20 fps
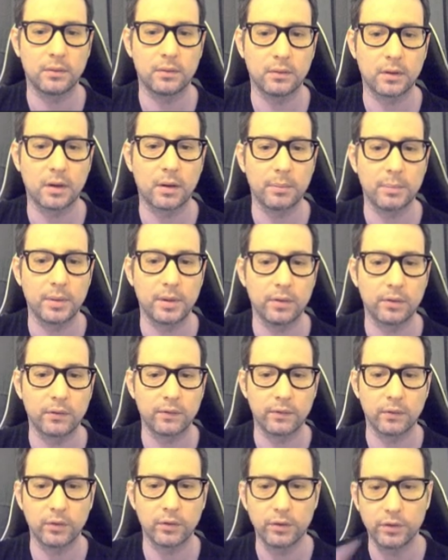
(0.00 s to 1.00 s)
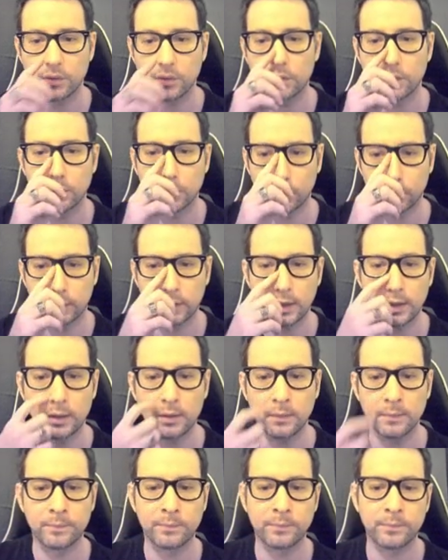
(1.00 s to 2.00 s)
appear for you. Okay,
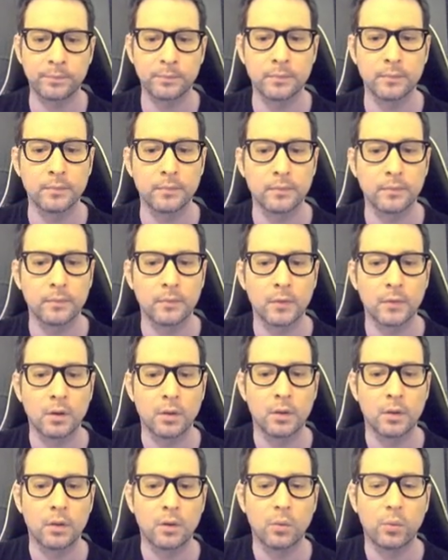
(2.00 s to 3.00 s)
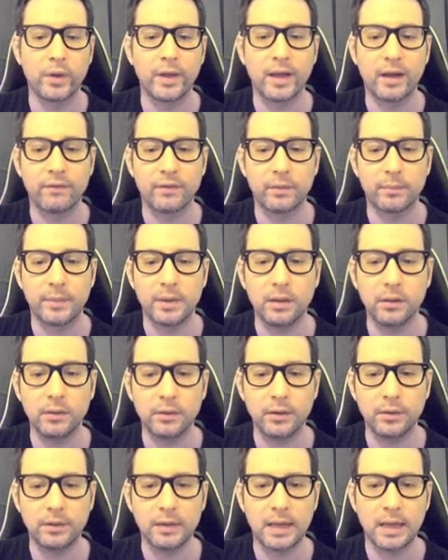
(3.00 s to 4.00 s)
we have a
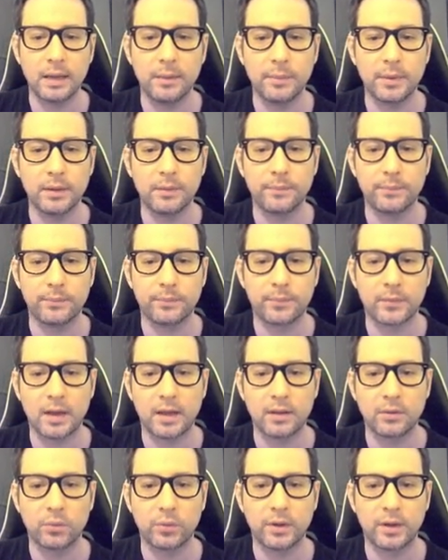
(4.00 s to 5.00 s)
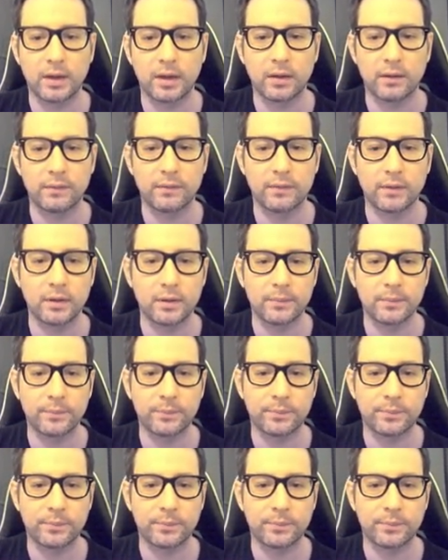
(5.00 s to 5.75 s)
billion nap and we have